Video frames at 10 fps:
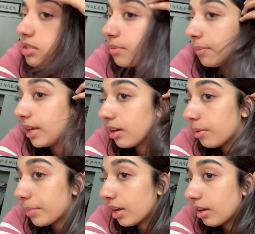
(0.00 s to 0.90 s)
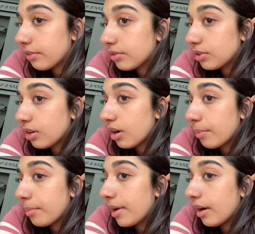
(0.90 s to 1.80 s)
the makeup after
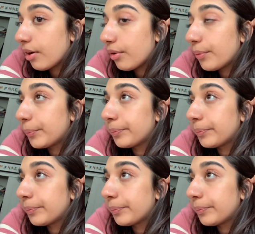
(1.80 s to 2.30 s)
about